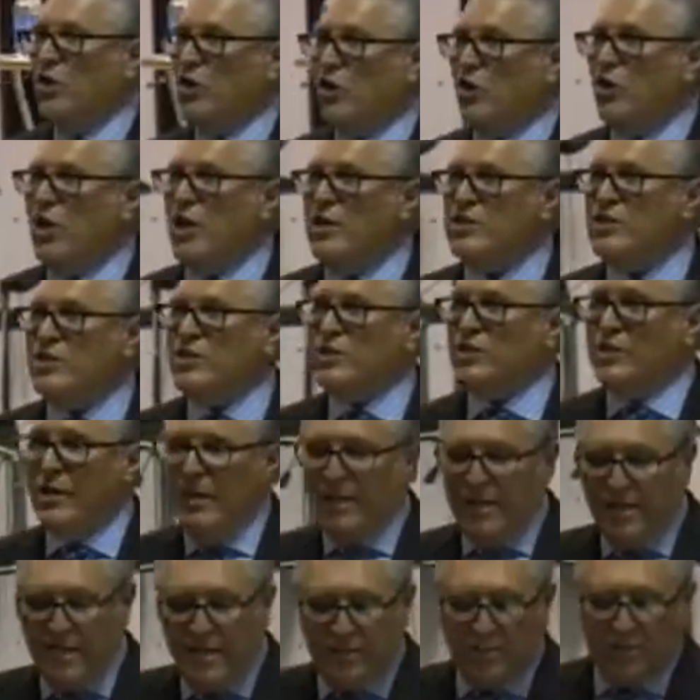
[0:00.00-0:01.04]
cross
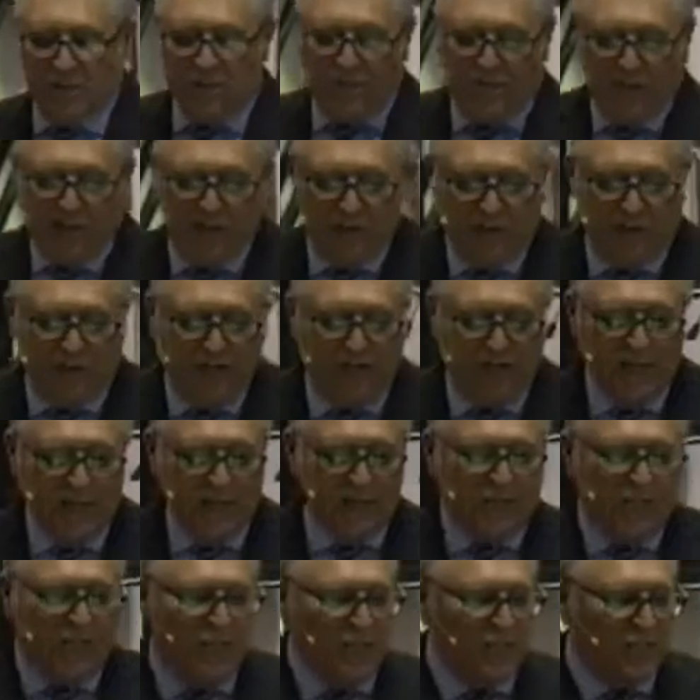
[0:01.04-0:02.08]
is the victory.
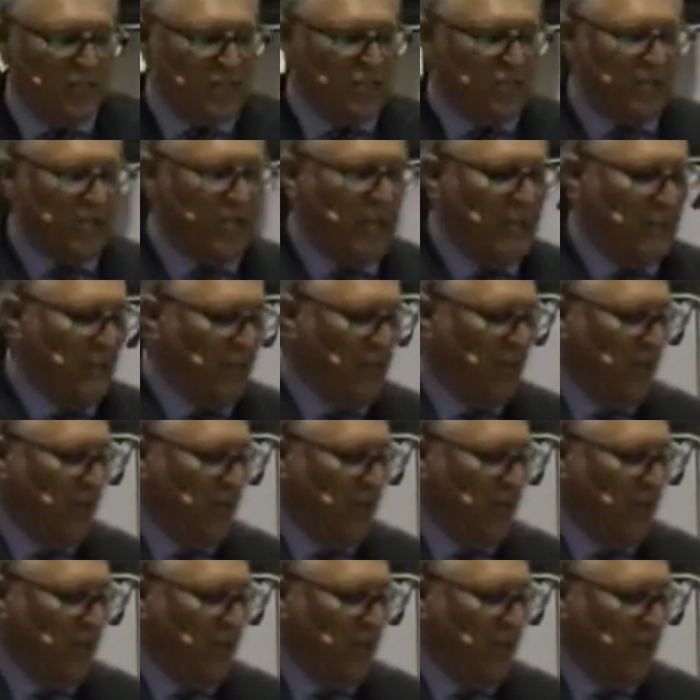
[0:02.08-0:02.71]
Jesus came to